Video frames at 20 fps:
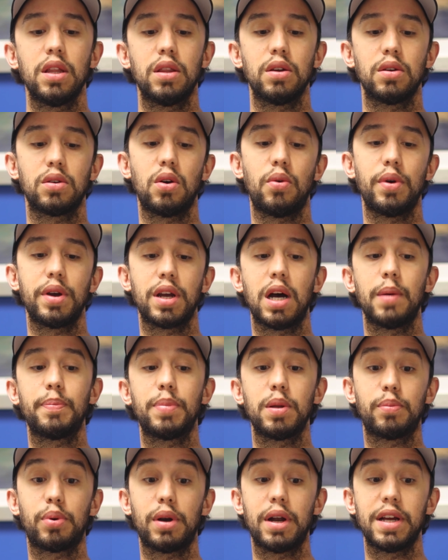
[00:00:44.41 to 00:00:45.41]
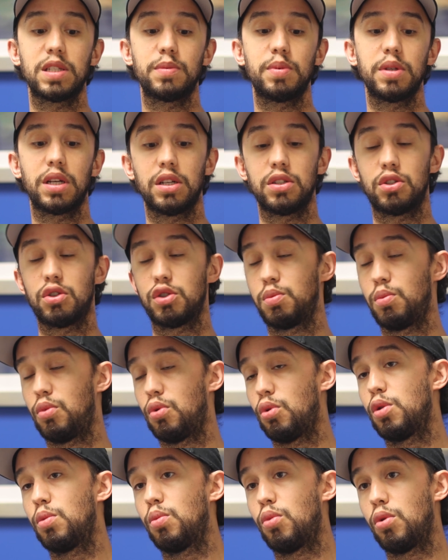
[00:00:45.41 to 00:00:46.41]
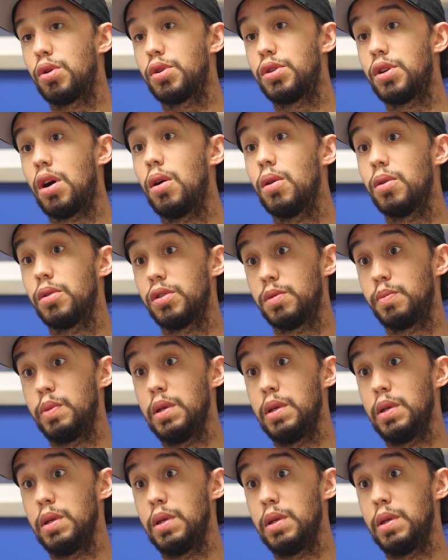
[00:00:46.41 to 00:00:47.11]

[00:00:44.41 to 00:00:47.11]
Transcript: They're going up in price because there's more and more dollars